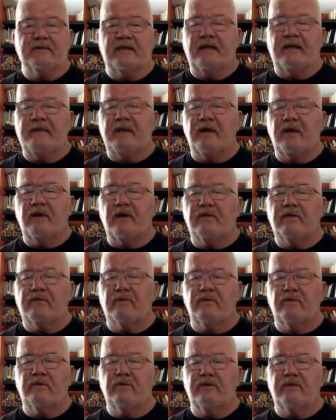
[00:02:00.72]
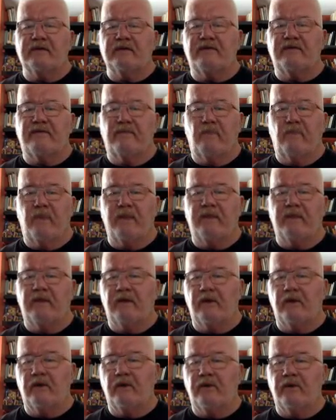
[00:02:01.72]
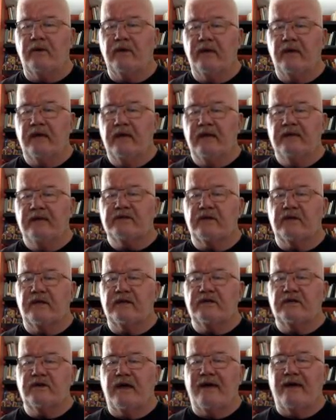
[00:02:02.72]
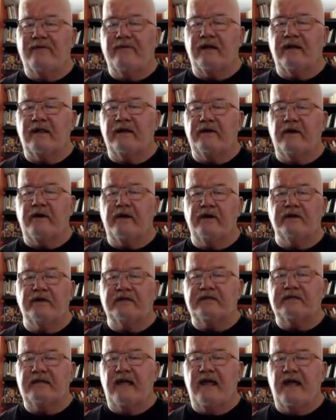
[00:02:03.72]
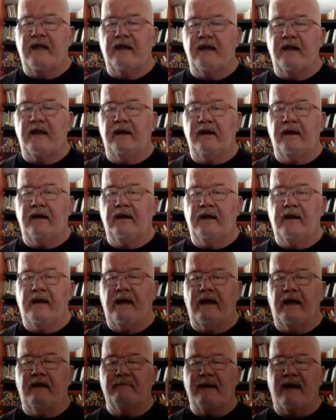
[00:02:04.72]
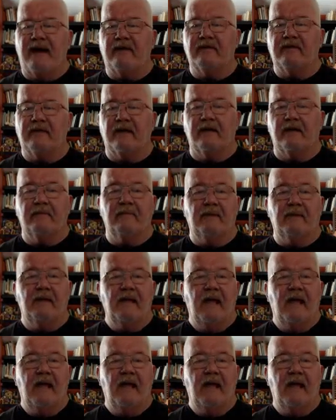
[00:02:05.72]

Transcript: And I'm going to go through these with you so that you have a clear understanding about them.